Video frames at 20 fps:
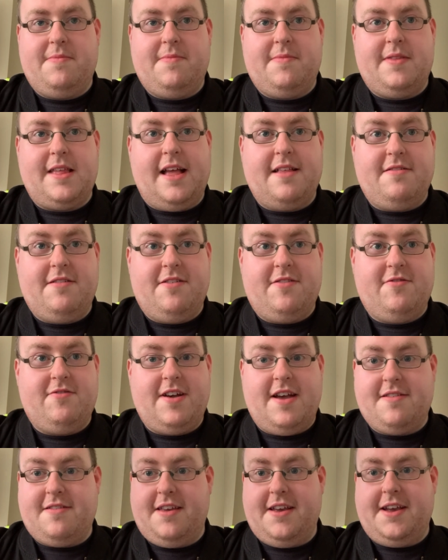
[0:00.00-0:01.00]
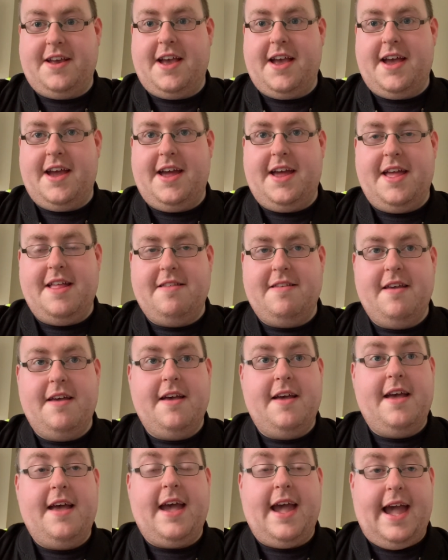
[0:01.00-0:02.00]
That's distressing and
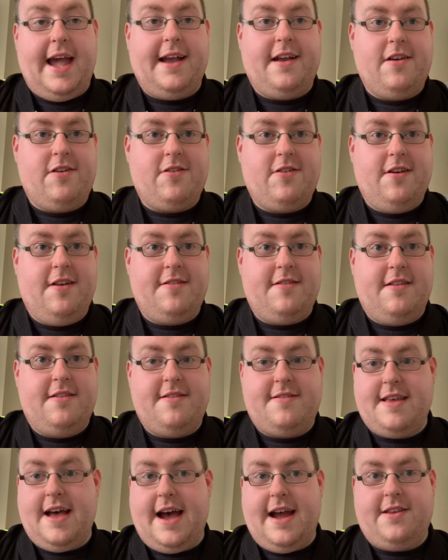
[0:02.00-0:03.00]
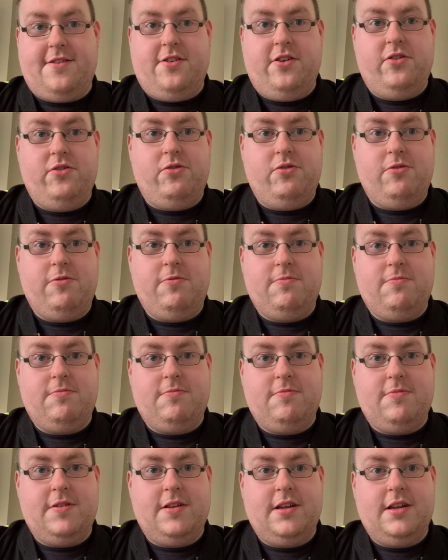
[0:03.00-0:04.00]
anxious and sad too.
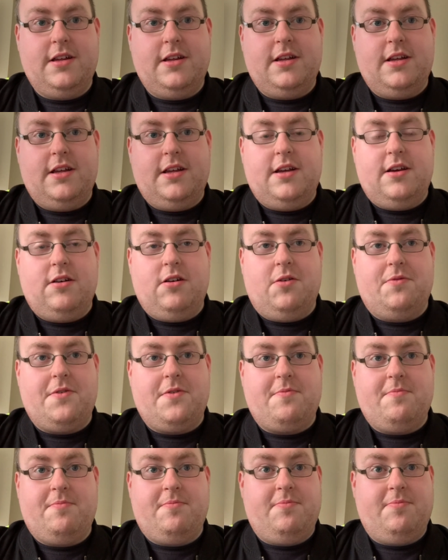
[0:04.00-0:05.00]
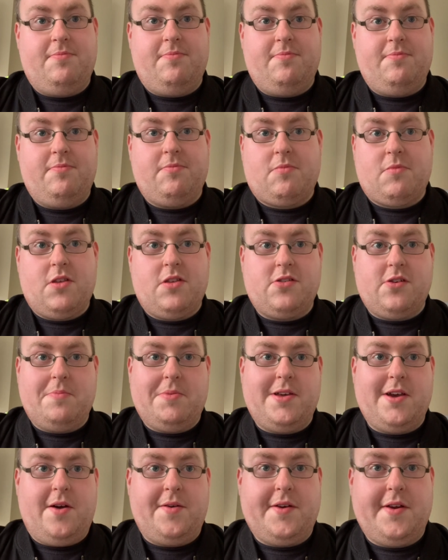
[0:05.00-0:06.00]
Obviously,
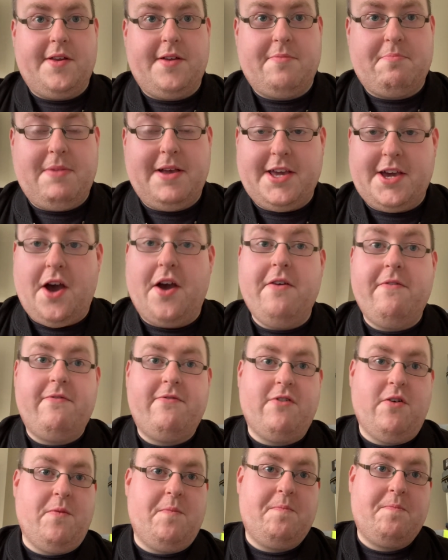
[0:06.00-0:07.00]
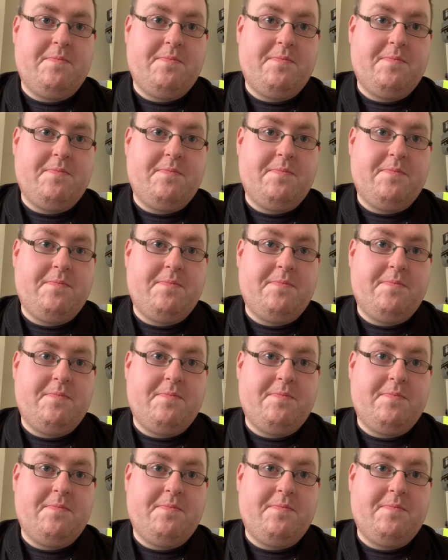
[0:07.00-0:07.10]
it's been going through.